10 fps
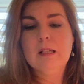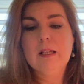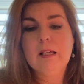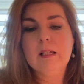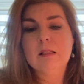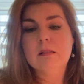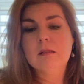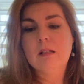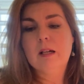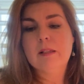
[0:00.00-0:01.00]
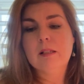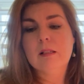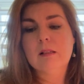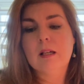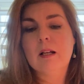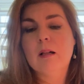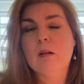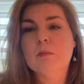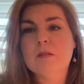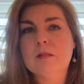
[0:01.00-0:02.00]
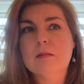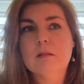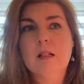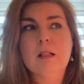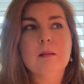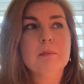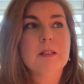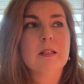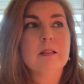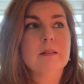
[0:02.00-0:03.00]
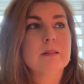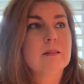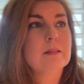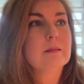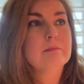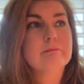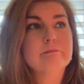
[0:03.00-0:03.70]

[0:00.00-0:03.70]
And I think that helps uh, because,